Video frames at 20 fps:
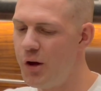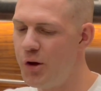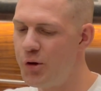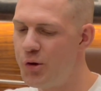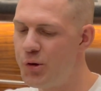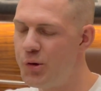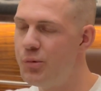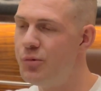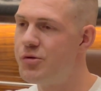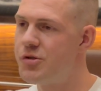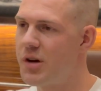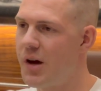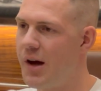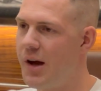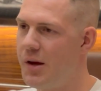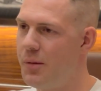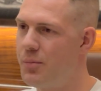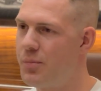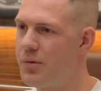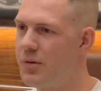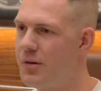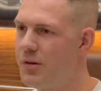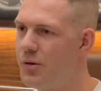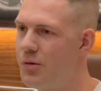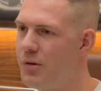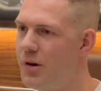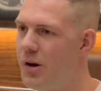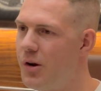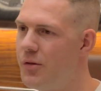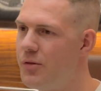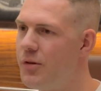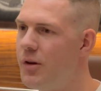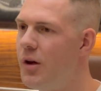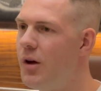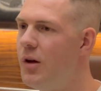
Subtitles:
huge hype around